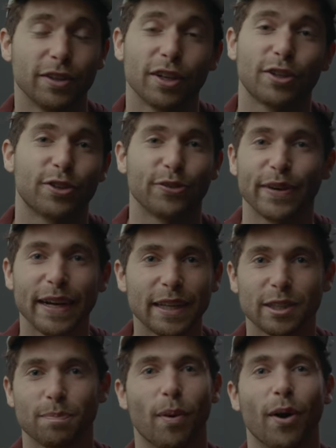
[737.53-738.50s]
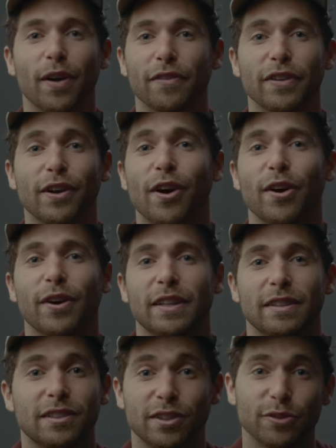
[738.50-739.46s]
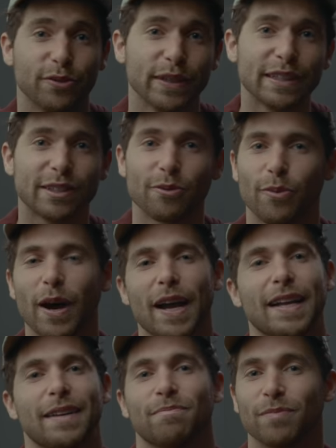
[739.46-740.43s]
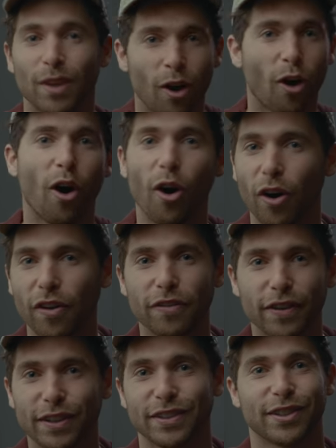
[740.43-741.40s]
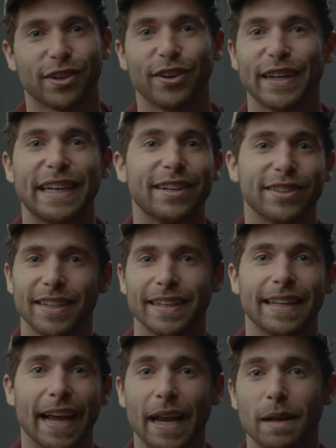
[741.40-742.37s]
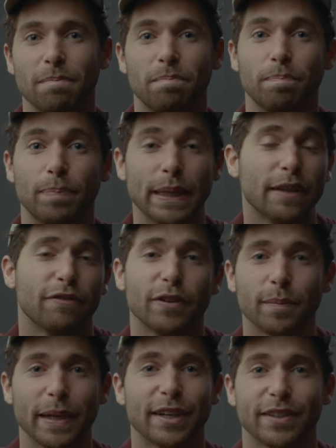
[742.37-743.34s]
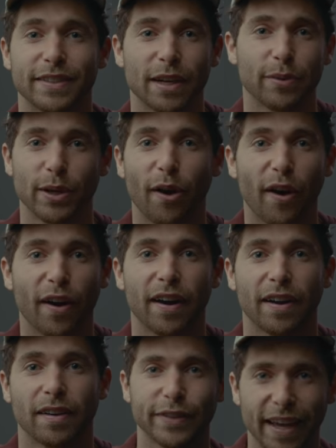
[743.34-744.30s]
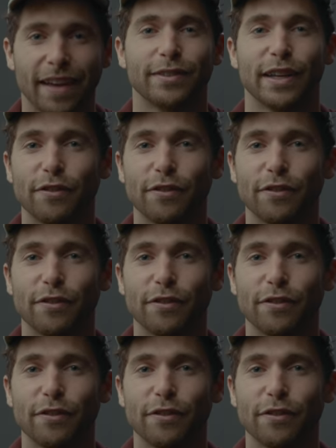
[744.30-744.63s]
the greatest part of it all. And it's the reason why all of us are here today being filmmakers that we are. So yeah,